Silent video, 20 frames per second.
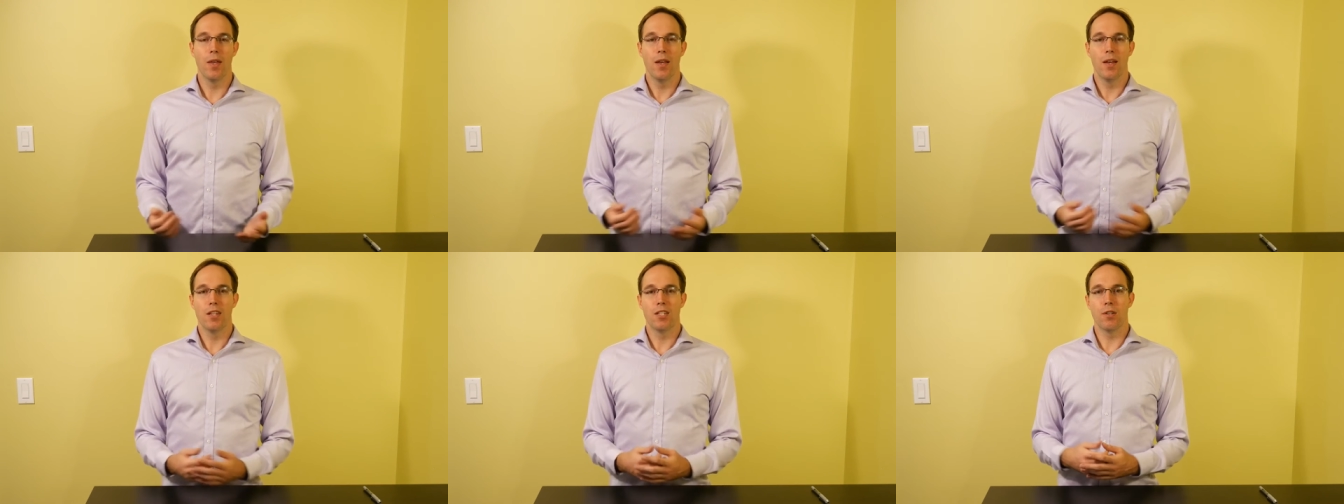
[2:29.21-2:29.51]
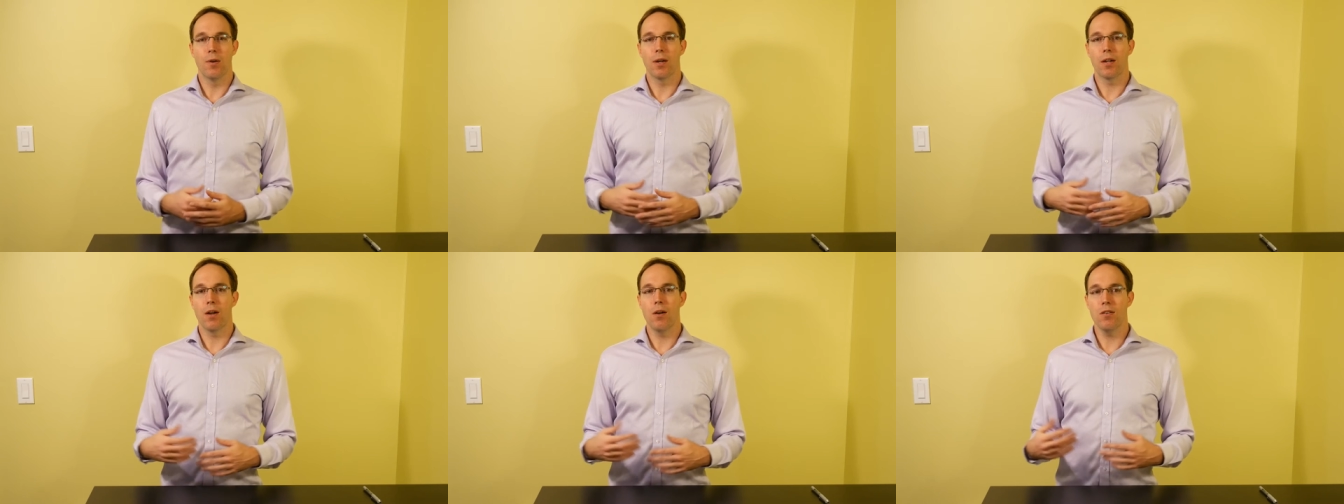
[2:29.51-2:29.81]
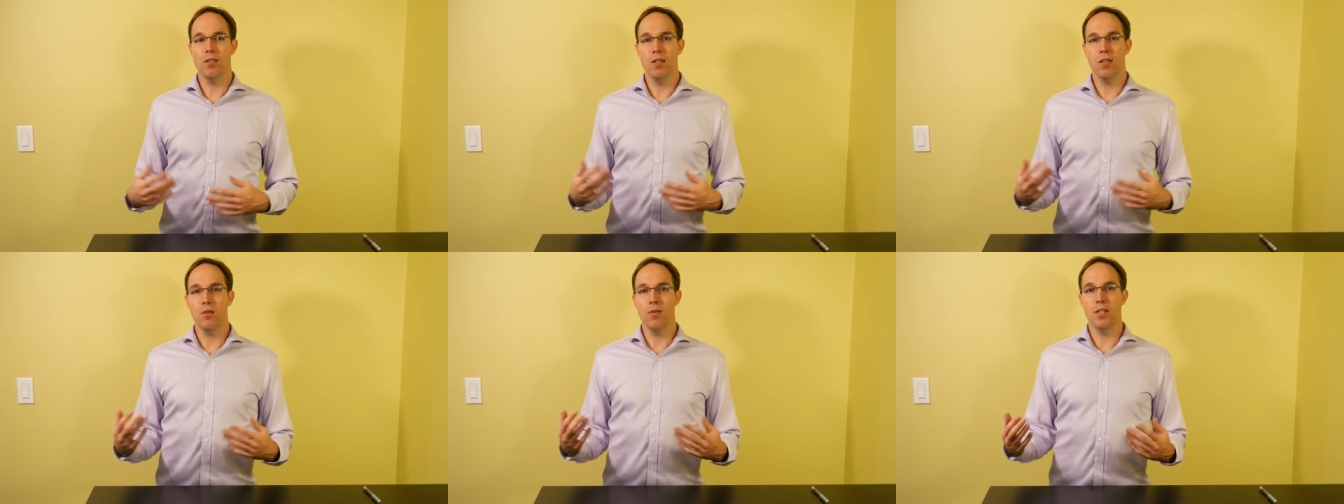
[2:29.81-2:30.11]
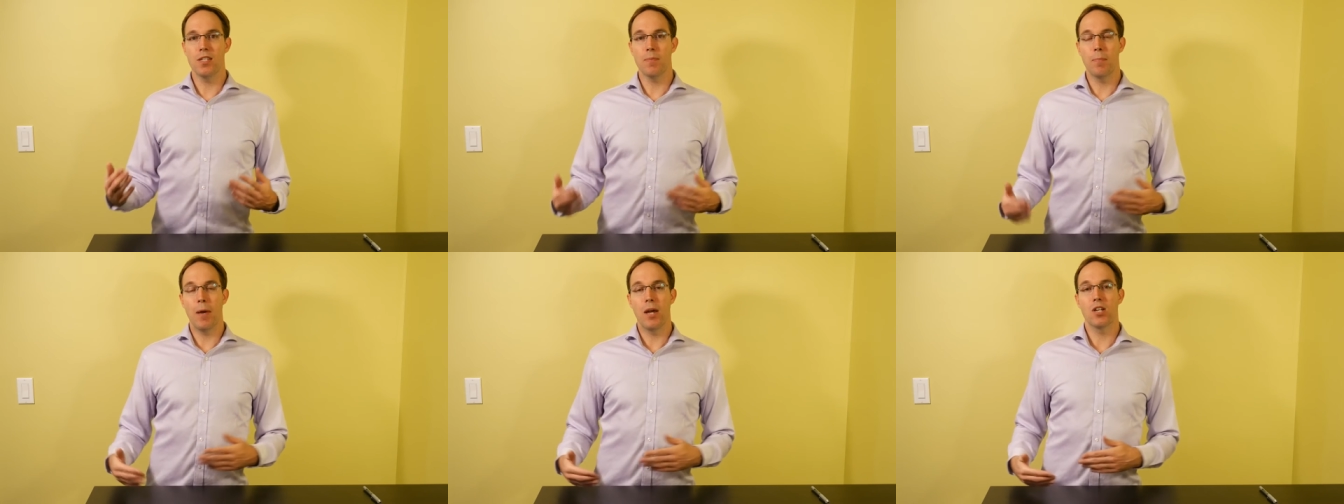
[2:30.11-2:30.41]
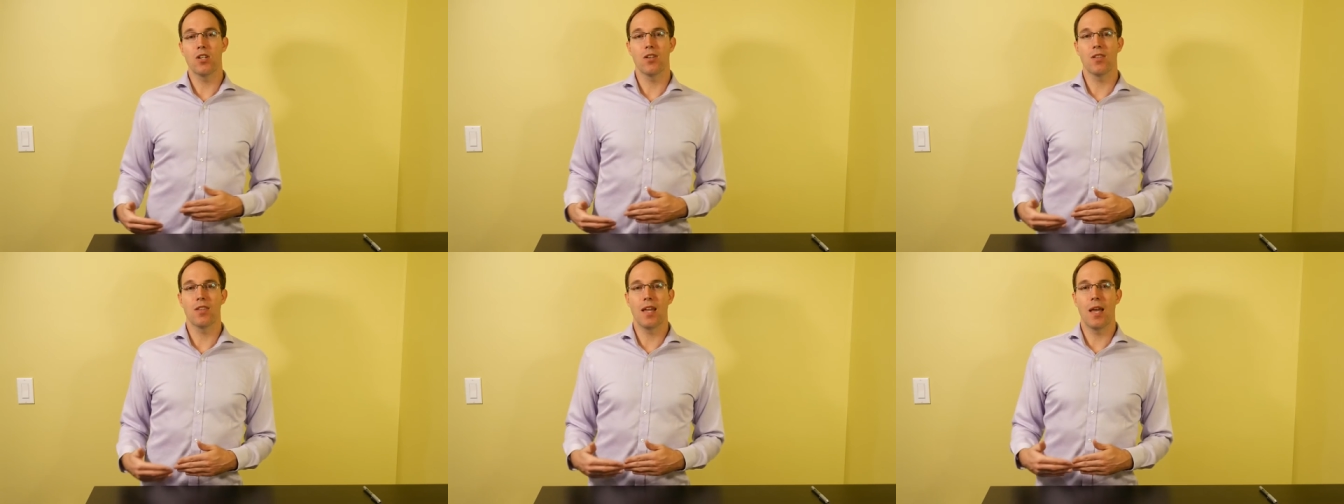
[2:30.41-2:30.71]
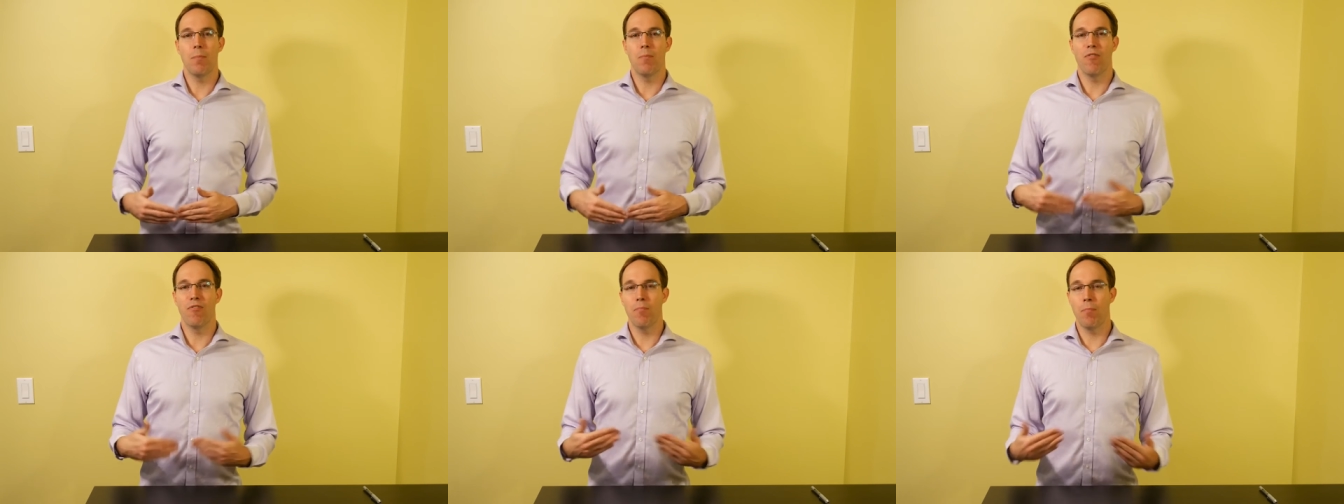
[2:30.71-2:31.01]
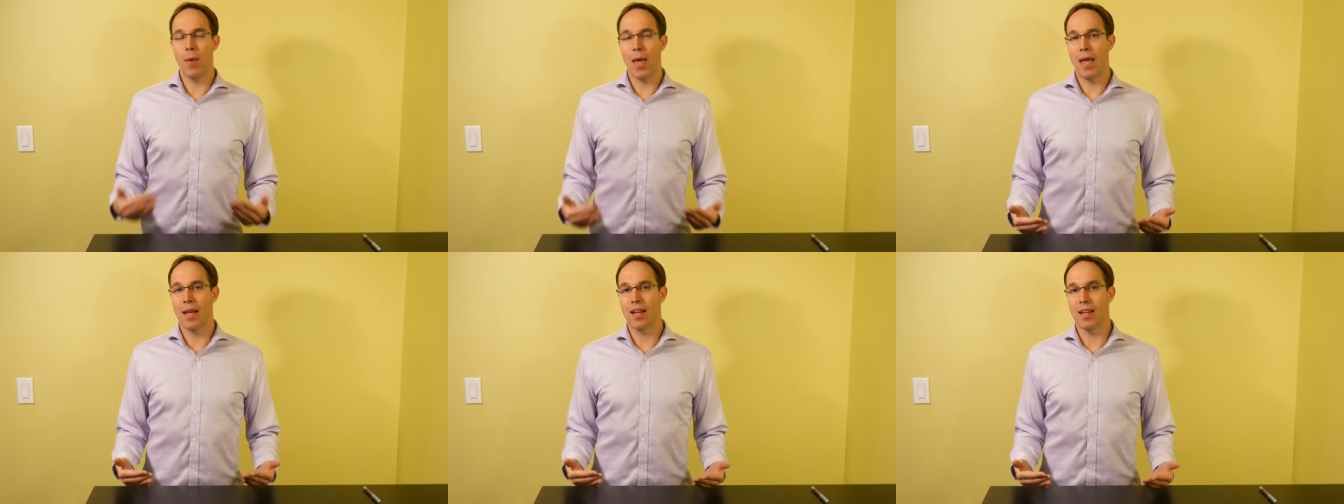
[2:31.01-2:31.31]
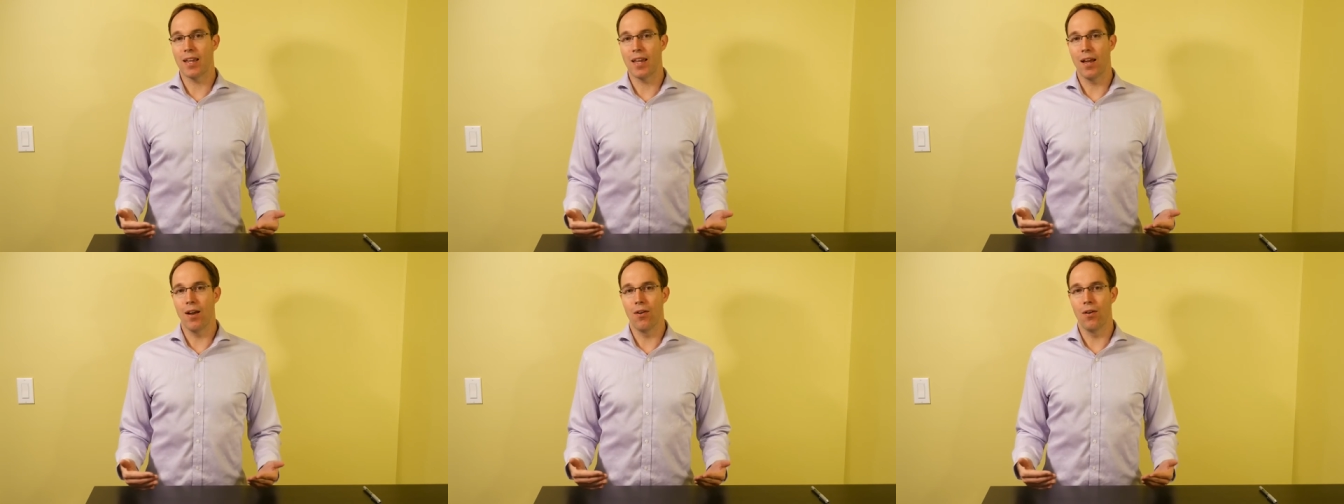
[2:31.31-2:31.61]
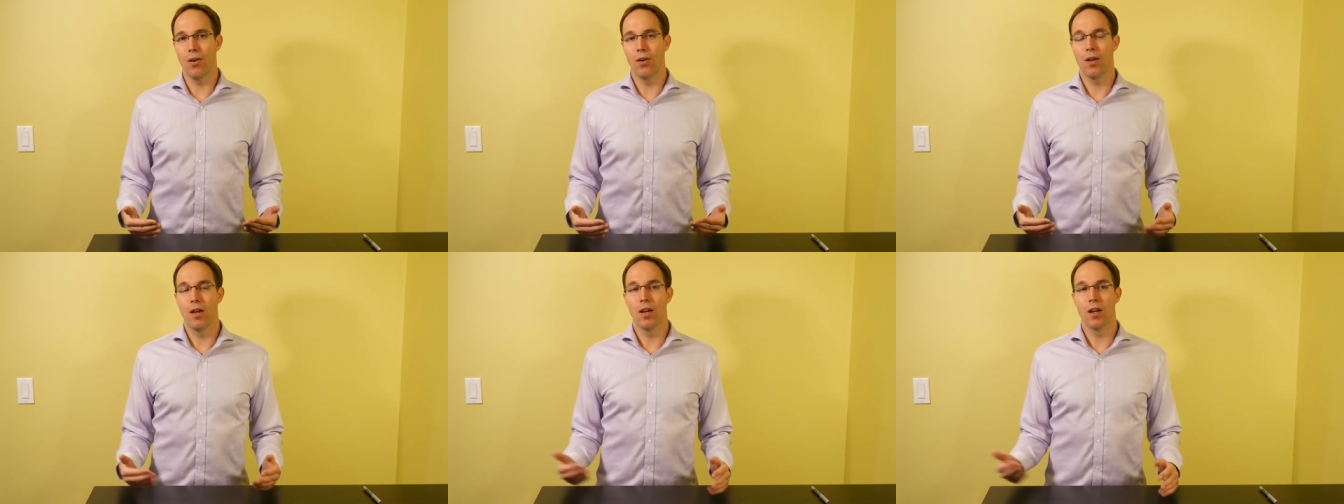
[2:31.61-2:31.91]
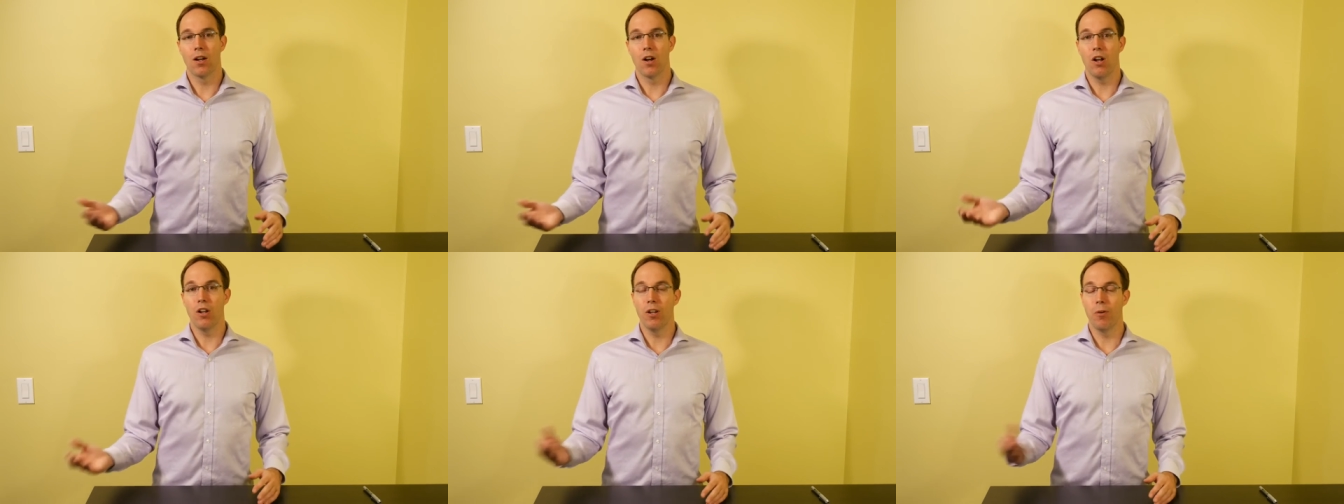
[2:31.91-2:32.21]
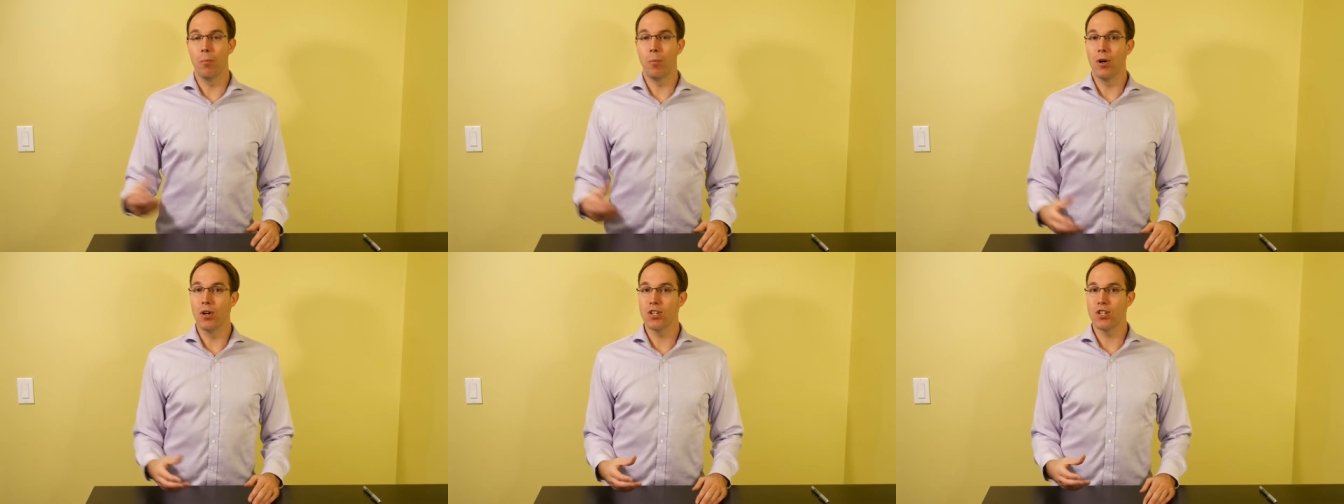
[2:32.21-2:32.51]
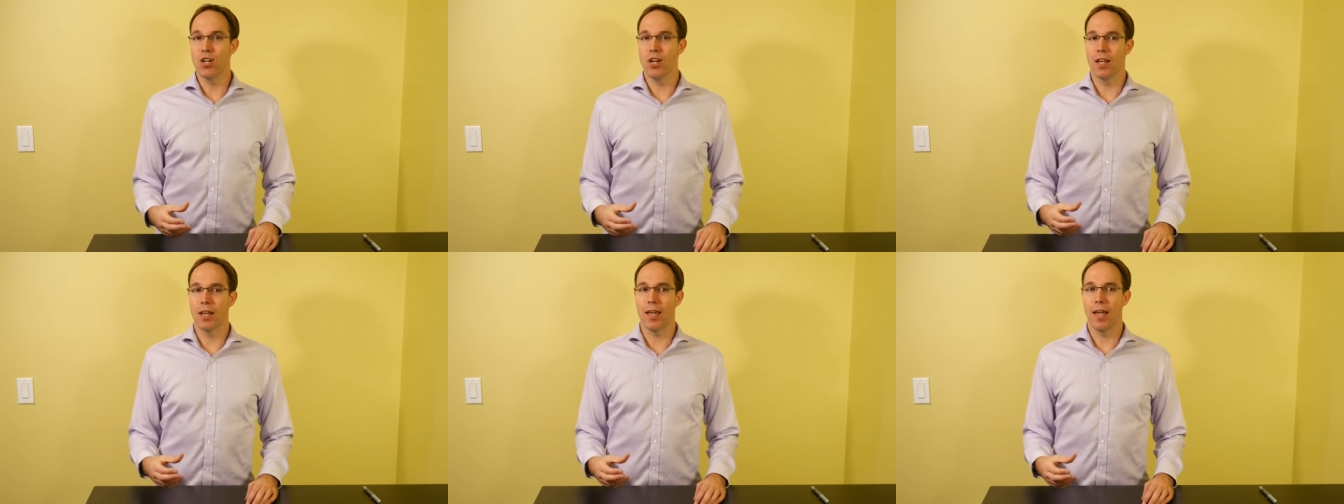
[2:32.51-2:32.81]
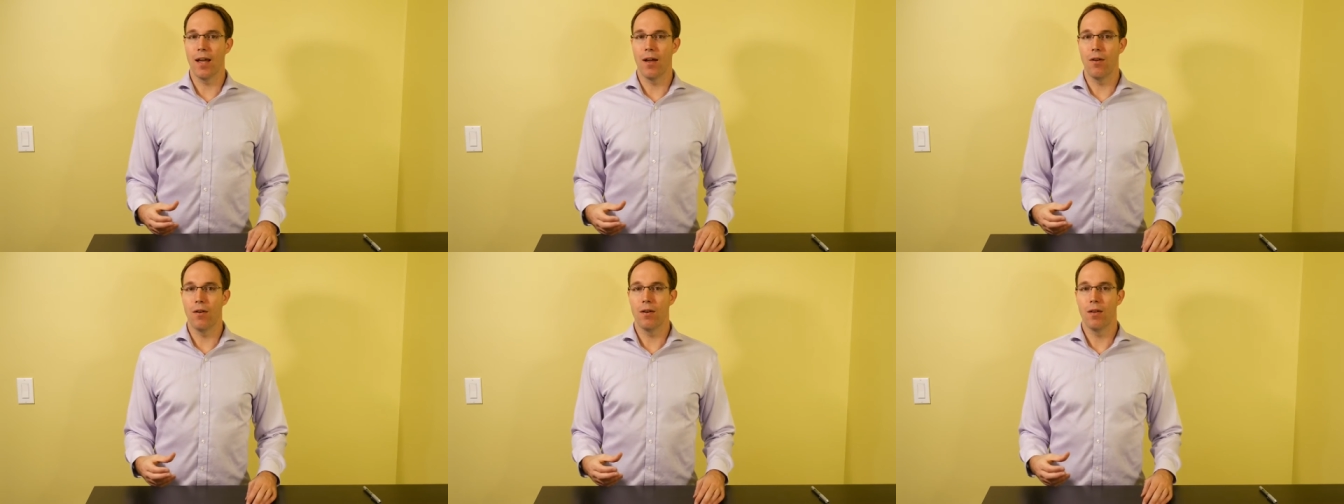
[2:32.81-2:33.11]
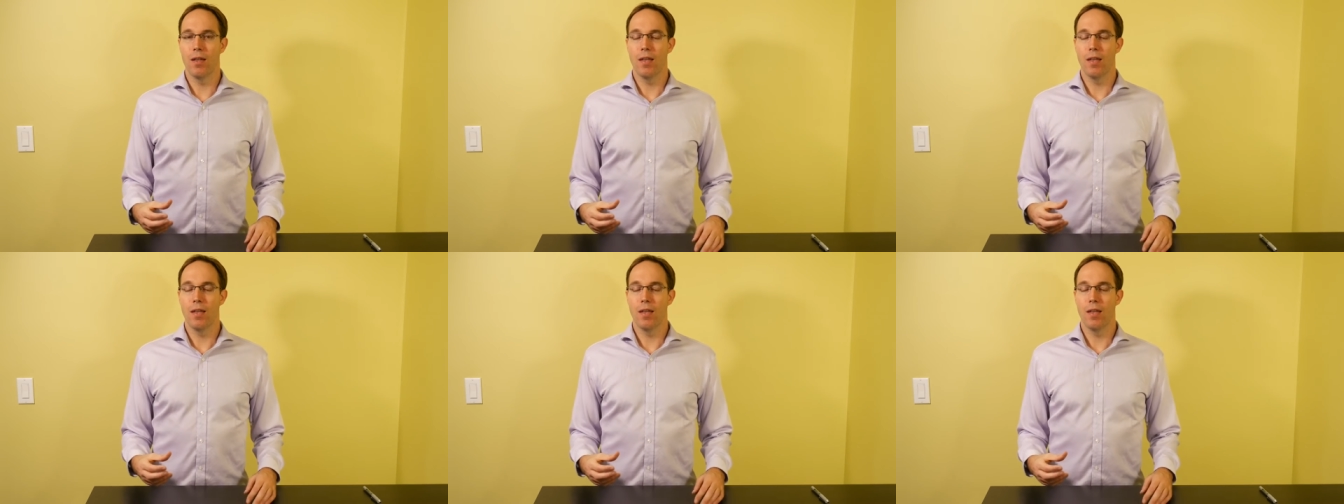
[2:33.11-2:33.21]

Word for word: So it goes into a special type of bank account called a merchant account.